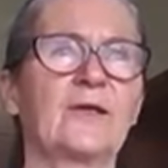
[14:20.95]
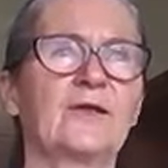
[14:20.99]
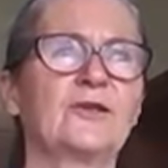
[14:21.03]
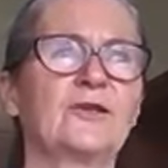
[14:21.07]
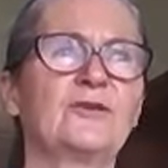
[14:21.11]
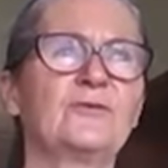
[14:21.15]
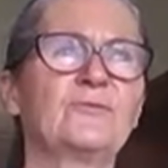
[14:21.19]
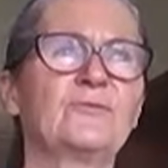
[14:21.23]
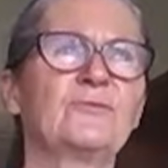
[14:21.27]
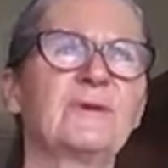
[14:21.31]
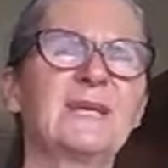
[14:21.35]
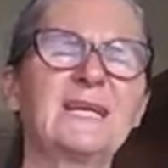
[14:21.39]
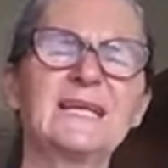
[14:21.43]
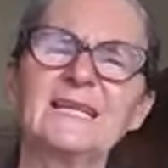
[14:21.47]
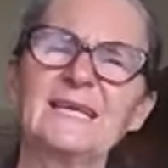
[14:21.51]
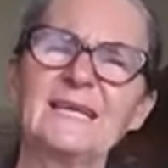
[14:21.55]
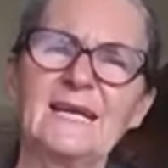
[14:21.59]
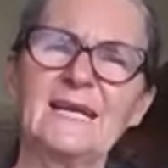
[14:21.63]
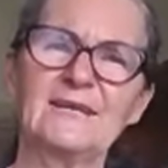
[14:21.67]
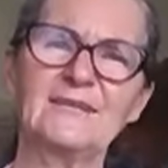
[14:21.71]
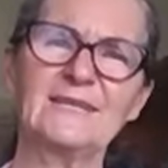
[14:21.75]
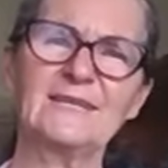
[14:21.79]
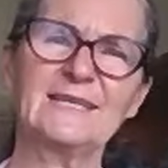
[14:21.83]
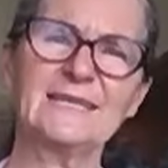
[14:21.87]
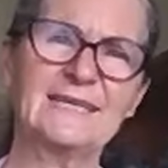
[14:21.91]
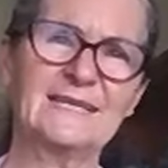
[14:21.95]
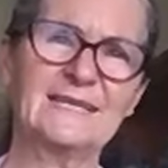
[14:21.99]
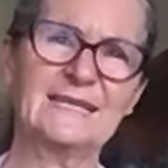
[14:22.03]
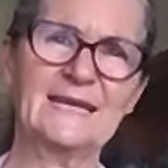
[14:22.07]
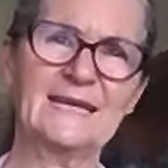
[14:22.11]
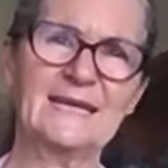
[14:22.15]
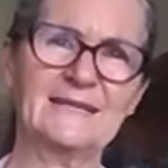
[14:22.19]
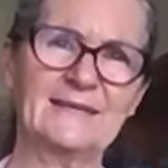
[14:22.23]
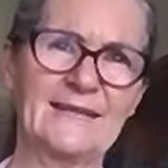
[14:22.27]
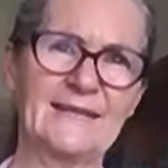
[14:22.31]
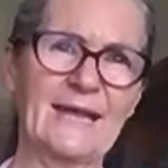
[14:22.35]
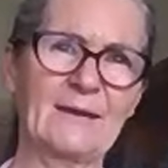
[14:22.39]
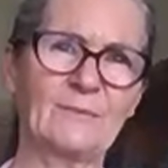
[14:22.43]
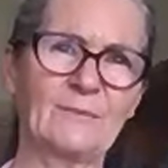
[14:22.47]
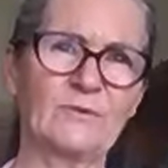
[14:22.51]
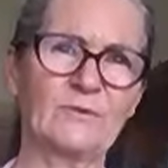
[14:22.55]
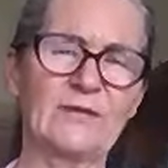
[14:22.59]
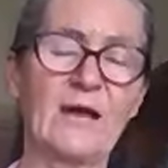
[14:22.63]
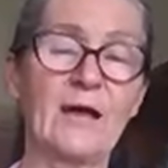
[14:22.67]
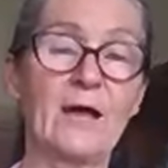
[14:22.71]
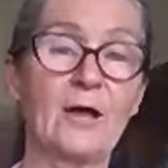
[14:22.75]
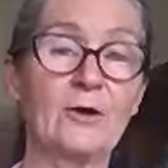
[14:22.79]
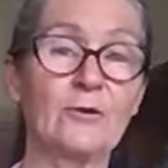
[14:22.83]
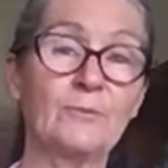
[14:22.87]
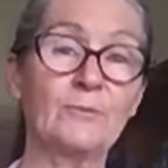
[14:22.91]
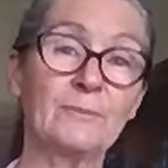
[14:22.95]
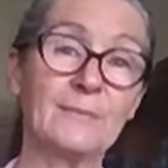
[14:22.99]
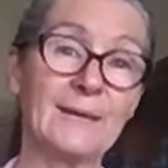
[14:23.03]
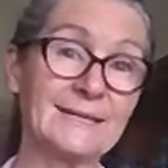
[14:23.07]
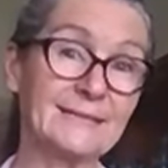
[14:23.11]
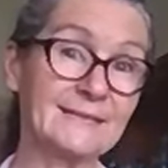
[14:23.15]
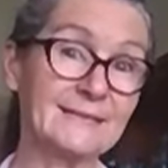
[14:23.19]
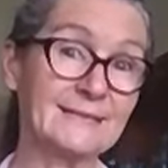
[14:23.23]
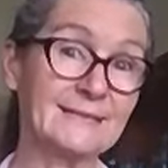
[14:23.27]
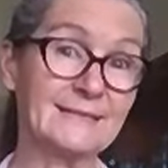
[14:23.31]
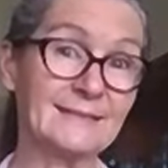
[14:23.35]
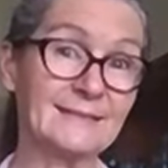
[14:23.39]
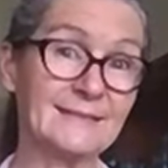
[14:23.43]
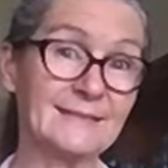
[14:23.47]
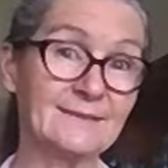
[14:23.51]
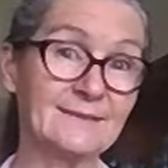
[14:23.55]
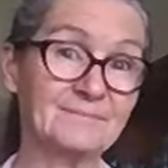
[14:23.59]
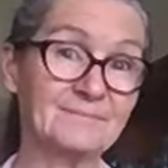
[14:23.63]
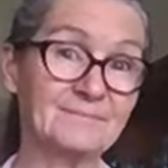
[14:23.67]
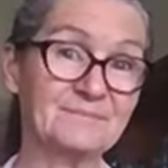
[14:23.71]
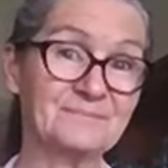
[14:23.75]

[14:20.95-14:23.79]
You're really only going to get that with a homemade ghee.